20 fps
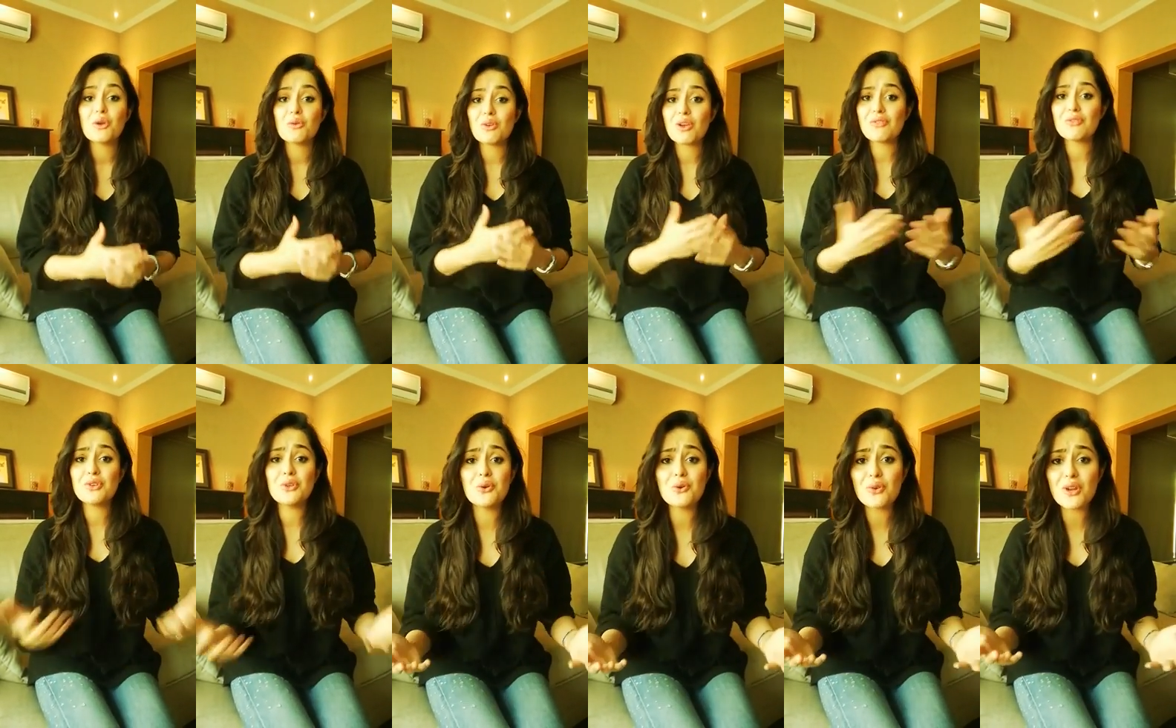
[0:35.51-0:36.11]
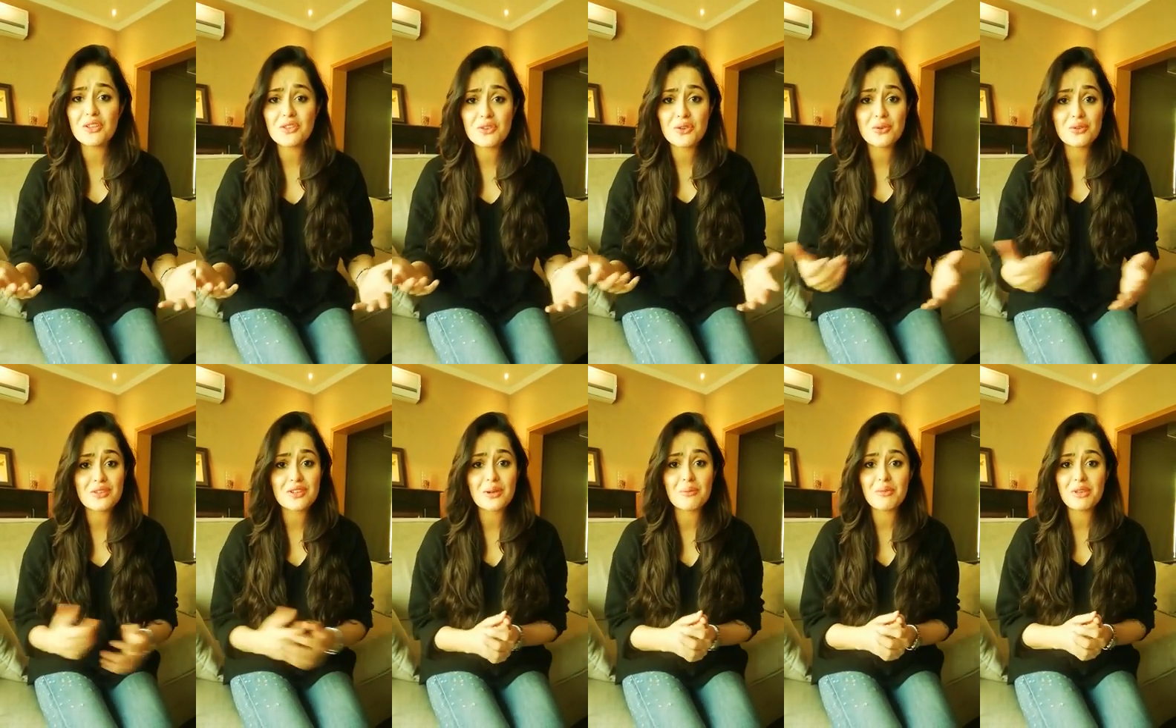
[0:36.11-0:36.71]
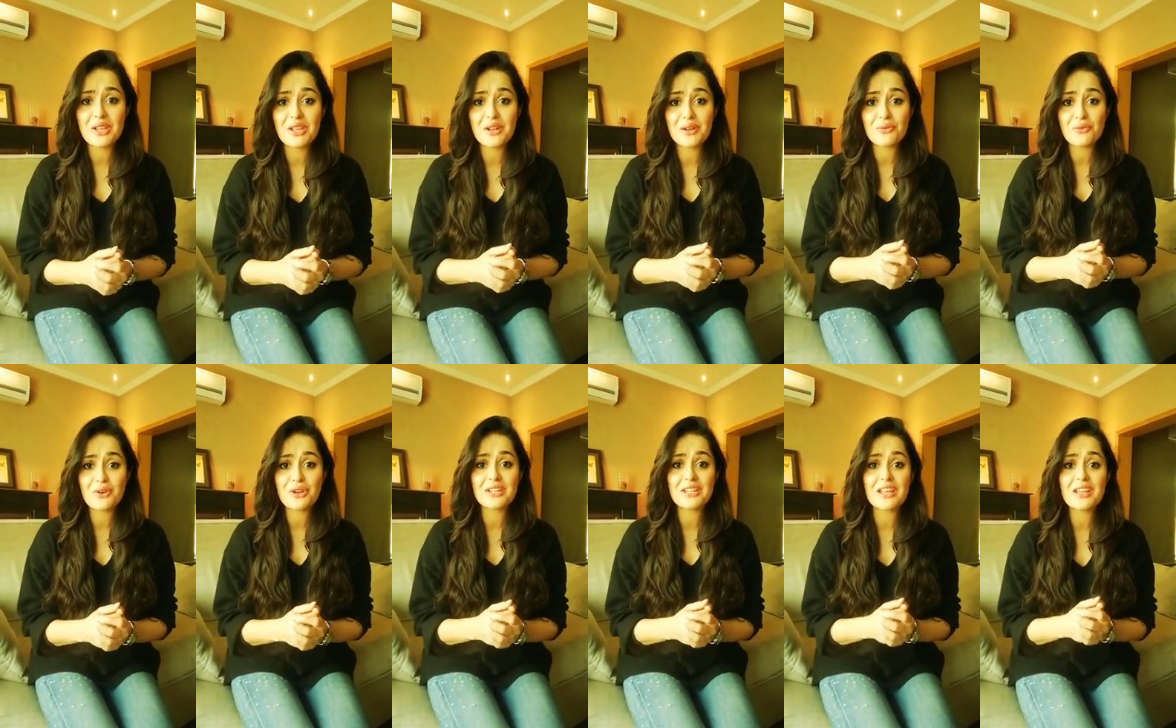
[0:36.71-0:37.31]
We have new rescues coming in
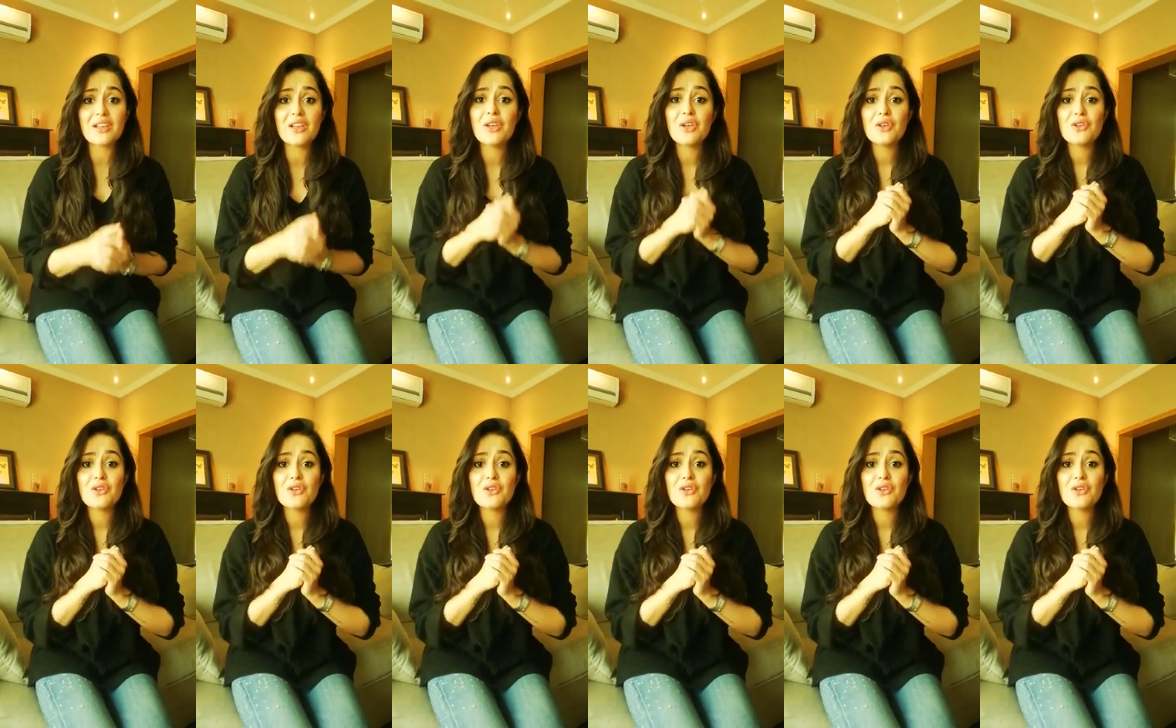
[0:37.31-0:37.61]
every day.